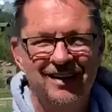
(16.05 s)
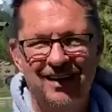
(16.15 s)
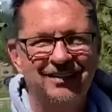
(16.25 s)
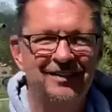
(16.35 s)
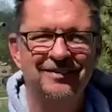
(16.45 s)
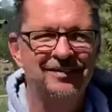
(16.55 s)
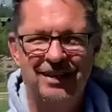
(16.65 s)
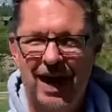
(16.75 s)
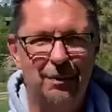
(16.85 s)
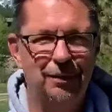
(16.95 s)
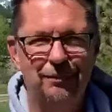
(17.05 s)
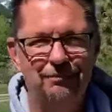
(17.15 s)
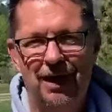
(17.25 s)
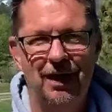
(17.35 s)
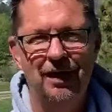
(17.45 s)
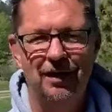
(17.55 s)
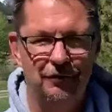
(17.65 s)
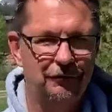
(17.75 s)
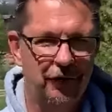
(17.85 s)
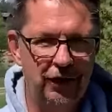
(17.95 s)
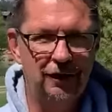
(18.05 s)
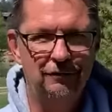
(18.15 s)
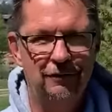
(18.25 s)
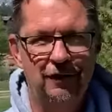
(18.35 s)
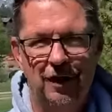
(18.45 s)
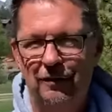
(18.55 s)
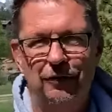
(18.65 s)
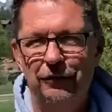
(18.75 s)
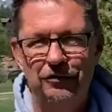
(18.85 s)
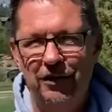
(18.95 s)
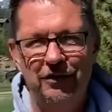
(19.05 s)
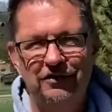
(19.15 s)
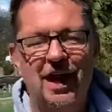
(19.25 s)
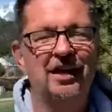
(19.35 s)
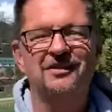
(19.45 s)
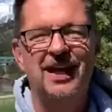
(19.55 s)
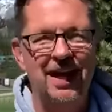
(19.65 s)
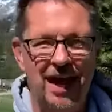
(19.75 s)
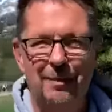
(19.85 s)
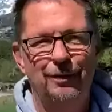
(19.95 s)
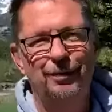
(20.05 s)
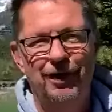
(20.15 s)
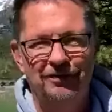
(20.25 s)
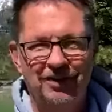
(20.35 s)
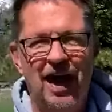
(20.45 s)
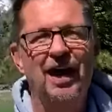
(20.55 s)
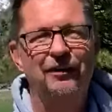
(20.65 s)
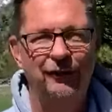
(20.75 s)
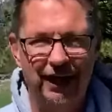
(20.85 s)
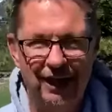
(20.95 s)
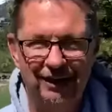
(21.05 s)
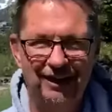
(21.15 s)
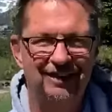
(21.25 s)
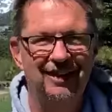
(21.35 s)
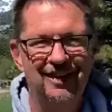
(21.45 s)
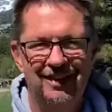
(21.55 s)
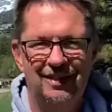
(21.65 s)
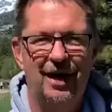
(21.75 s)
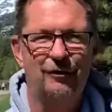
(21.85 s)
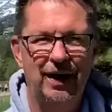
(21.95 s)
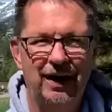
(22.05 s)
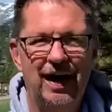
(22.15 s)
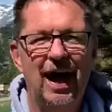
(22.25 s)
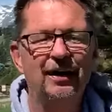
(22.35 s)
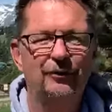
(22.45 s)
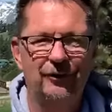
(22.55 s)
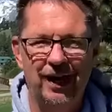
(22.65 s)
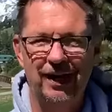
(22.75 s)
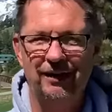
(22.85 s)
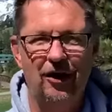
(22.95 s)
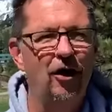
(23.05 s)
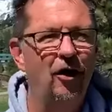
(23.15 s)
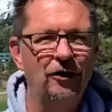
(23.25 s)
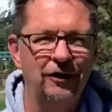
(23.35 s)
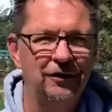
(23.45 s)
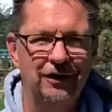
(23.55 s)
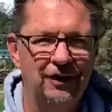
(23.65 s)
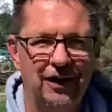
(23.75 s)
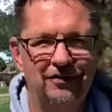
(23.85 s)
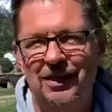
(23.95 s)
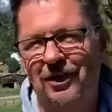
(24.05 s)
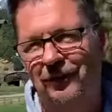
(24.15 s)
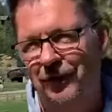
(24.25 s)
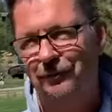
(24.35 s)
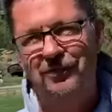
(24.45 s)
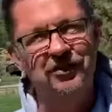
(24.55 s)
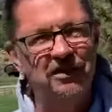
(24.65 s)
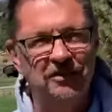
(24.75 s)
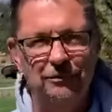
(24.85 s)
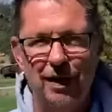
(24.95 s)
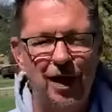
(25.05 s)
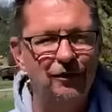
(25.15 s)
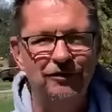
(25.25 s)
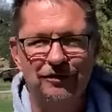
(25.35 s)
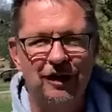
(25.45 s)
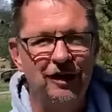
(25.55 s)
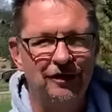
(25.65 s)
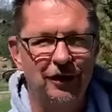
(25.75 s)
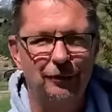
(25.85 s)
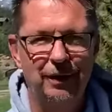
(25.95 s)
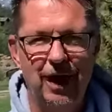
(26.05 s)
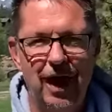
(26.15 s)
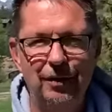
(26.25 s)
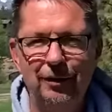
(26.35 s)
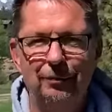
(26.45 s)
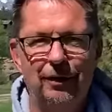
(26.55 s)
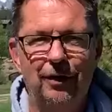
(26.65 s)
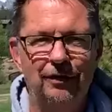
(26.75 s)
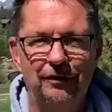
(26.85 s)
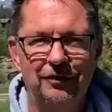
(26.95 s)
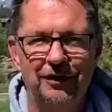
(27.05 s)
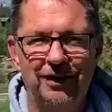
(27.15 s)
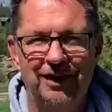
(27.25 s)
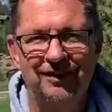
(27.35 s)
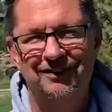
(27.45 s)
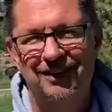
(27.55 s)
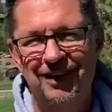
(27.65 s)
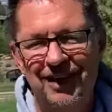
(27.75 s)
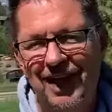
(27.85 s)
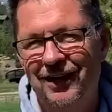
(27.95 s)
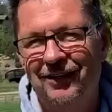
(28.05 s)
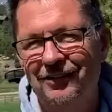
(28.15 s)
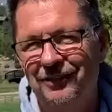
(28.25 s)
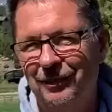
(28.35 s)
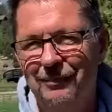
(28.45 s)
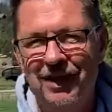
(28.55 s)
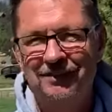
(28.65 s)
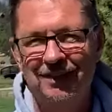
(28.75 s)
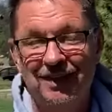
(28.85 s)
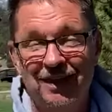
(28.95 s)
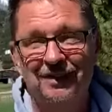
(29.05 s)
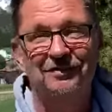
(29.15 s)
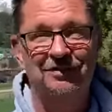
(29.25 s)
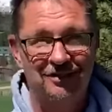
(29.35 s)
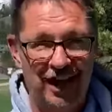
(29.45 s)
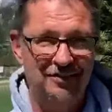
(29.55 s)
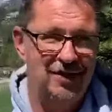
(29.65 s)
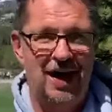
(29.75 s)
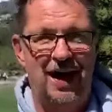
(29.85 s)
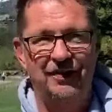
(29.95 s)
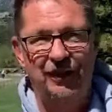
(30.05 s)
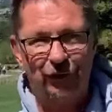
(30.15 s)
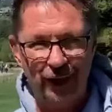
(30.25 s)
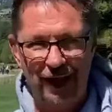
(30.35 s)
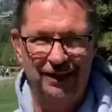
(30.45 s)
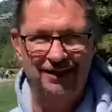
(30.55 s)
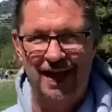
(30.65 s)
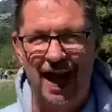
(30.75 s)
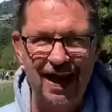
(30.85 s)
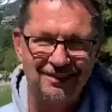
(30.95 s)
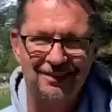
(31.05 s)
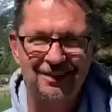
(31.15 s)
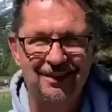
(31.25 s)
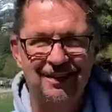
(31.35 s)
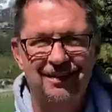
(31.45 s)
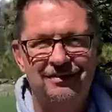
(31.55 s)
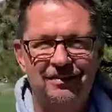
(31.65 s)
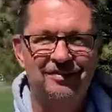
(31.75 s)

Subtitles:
That didn't just happen by a freak of evolutionary science. That happened because God created it that way. God created all living things, not only the majestic mountains that are behind me, but all living things. And here's the amazing thing. The same God that created that is the